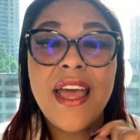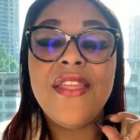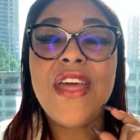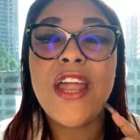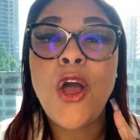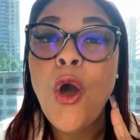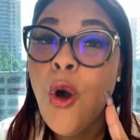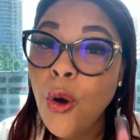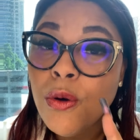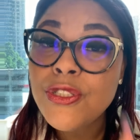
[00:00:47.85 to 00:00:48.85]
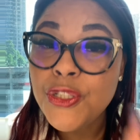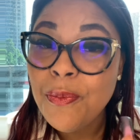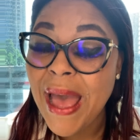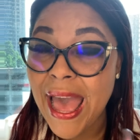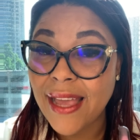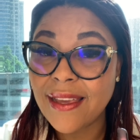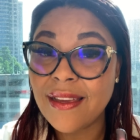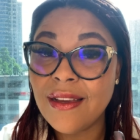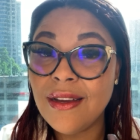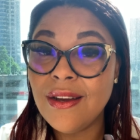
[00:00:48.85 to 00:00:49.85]
that hold you back,
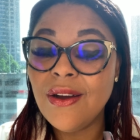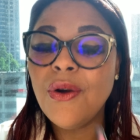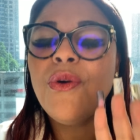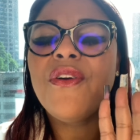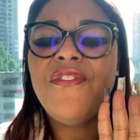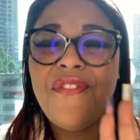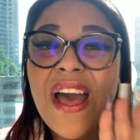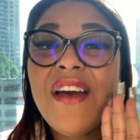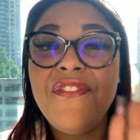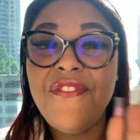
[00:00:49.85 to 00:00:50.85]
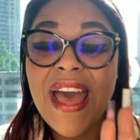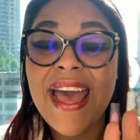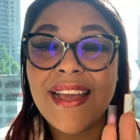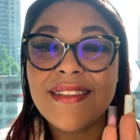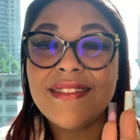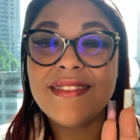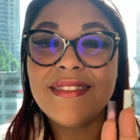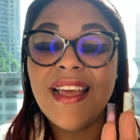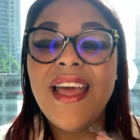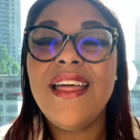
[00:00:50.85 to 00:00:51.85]
or five facts
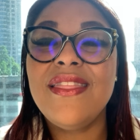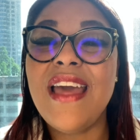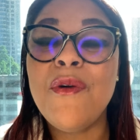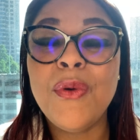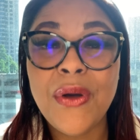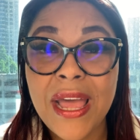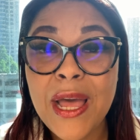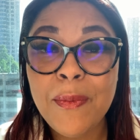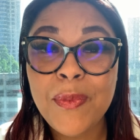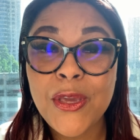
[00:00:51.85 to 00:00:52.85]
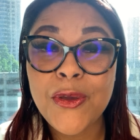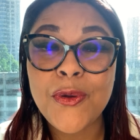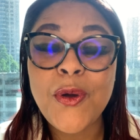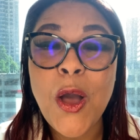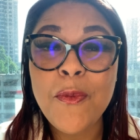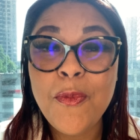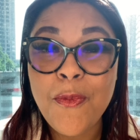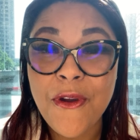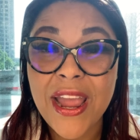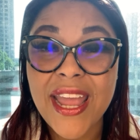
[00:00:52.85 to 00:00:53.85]
that will help you
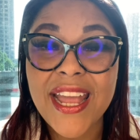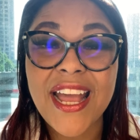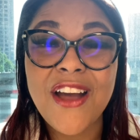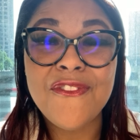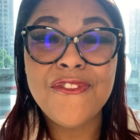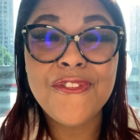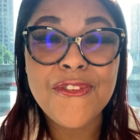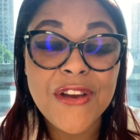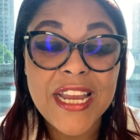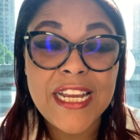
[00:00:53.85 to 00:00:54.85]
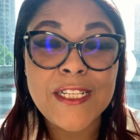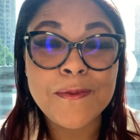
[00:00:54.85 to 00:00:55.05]
break free.